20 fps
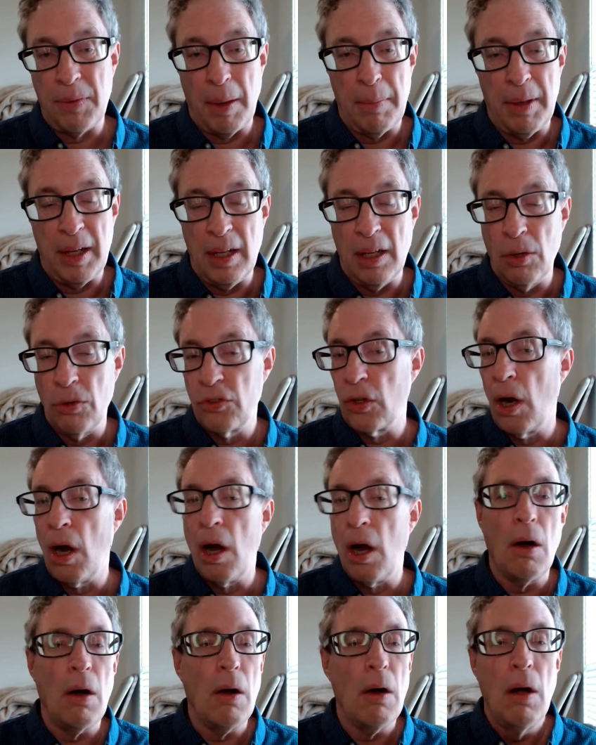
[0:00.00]
I mean, those are
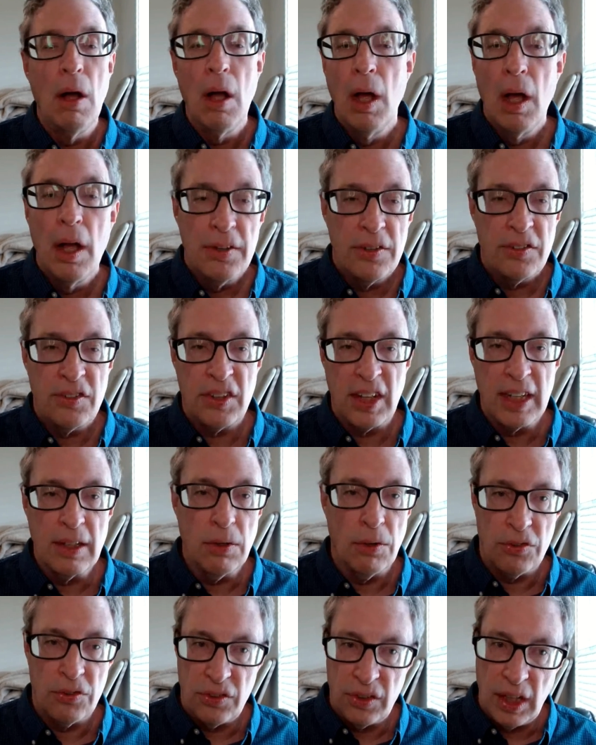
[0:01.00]
all
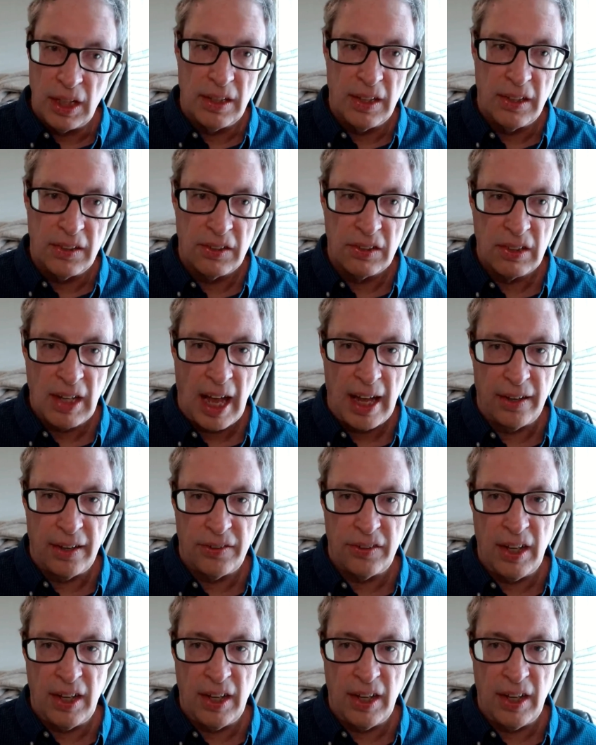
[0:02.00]
signals that this kind of